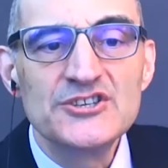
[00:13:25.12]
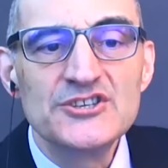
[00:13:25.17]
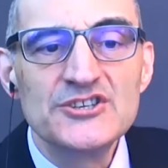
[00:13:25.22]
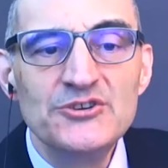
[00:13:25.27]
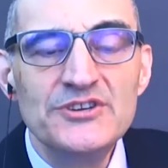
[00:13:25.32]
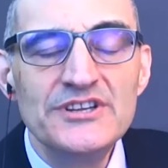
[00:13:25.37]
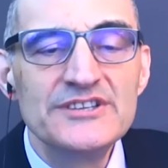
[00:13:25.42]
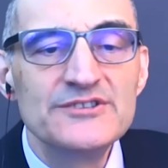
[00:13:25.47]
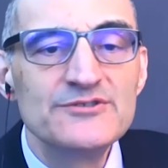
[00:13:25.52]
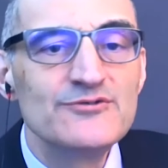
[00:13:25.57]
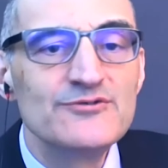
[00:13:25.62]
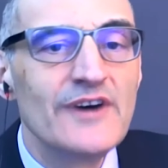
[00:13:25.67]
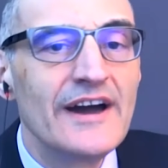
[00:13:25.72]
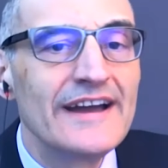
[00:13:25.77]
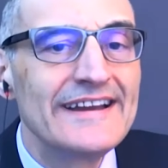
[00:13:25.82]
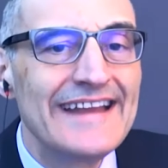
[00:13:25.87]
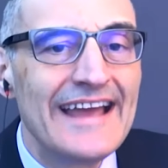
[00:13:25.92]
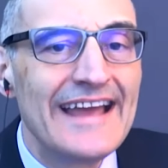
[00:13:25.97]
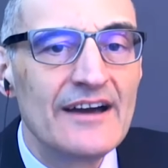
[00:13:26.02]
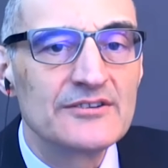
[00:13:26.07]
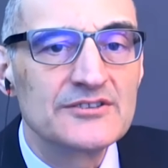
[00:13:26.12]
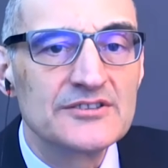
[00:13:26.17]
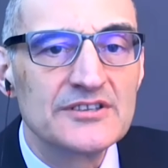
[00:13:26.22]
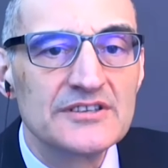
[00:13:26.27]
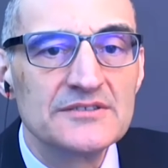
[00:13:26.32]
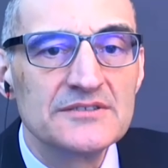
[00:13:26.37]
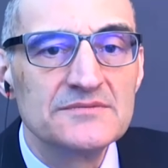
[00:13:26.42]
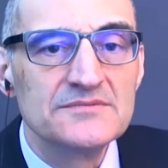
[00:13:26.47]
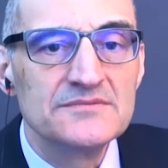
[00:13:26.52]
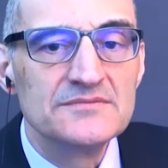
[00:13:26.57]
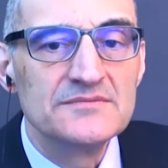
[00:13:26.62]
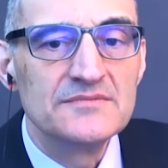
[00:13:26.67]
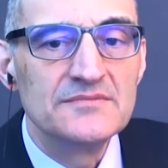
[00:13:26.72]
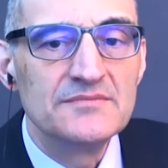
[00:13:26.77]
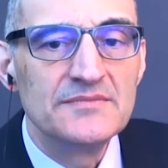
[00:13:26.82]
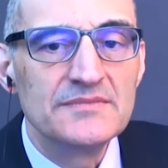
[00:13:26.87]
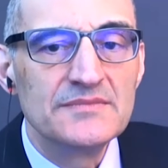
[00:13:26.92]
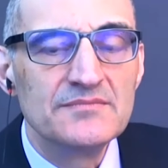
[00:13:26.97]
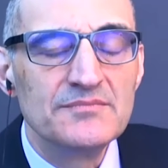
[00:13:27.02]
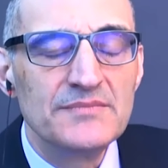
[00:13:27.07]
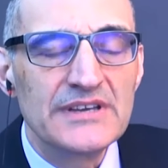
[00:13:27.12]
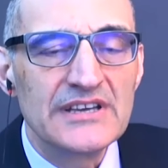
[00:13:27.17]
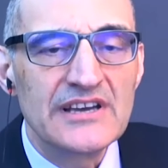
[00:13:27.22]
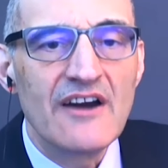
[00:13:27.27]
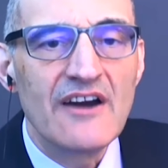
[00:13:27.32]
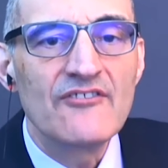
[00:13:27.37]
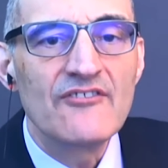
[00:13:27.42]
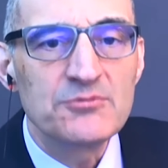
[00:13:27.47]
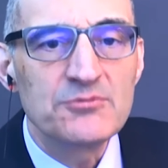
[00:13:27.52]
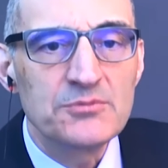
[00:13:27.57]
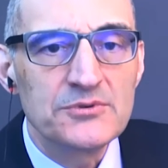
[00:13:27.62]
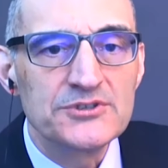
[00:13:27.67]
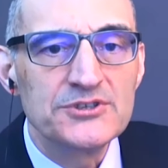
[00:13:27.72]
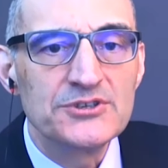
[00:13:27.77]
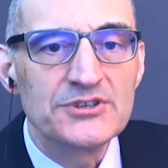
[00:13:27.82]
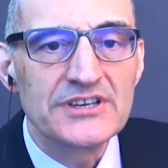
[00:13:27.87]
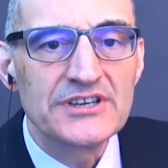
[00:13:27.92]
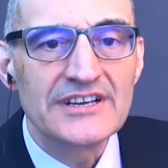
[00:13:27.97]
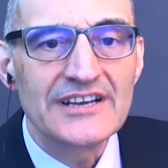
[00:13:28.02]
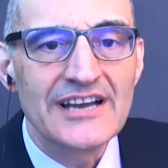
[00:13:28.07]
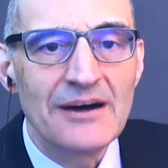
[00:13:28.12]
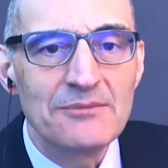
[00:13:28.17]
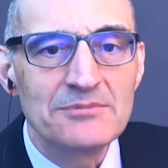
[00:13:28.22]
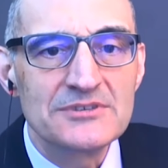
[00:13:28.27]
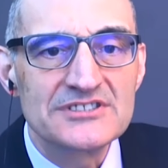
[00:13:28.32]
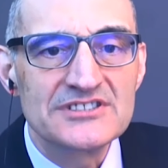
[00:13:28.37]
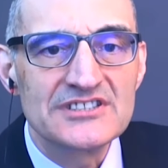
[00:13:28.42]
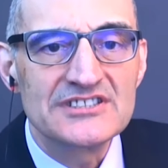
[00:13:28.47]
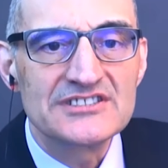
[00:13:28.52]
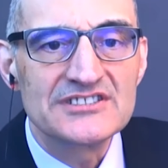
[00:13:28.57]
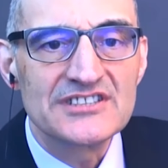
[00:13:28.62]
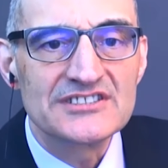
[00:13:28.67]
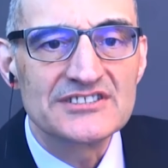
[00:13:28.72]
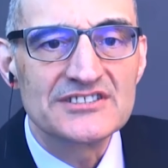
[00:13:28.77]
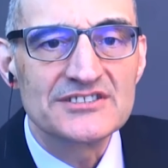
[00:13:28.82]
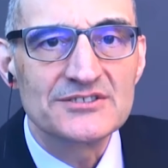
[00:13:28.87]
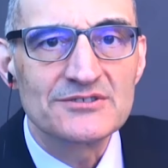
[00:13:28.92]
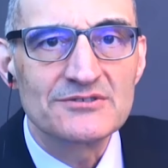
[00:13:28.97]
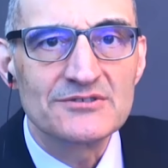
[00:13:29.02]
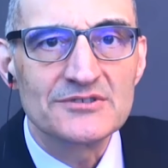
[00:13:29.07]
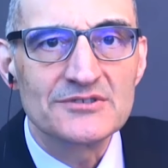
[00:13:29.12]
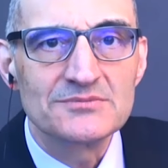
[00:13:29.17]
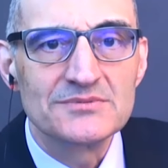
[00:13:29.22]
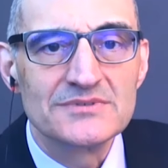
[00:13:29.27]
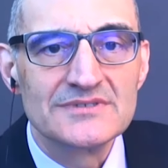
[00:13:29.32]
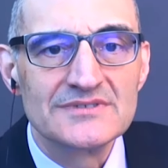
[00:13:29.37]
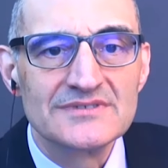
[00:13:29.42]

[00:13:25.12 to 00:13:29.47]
you need to find out to be comfortable that you can accomplish these things in the group?